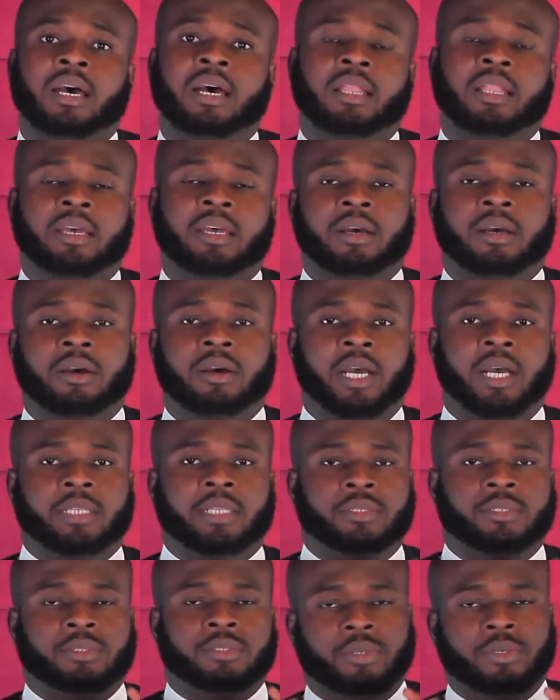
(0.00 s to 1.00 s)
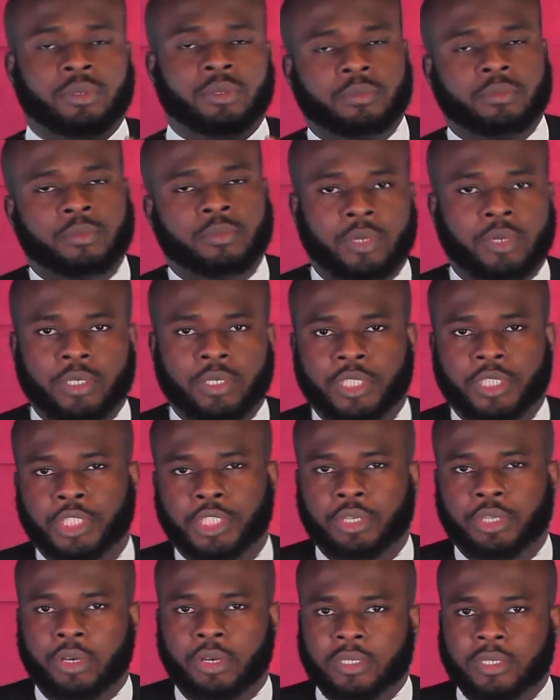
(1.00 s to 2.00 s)
Now, I don't know
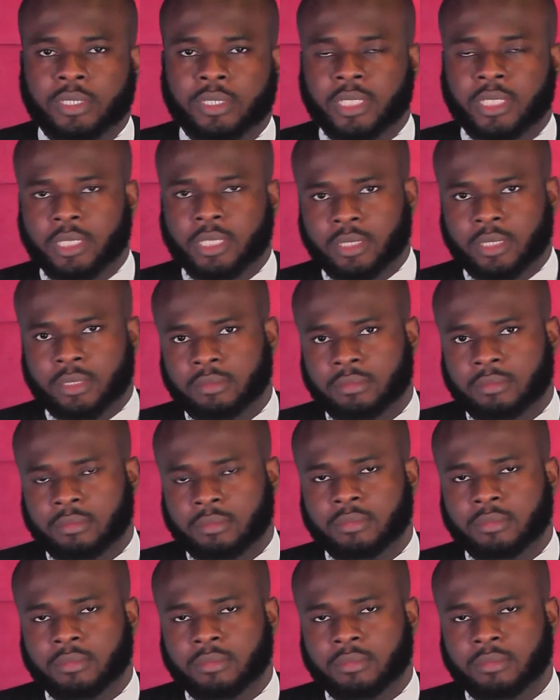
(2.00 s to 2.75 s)
much on the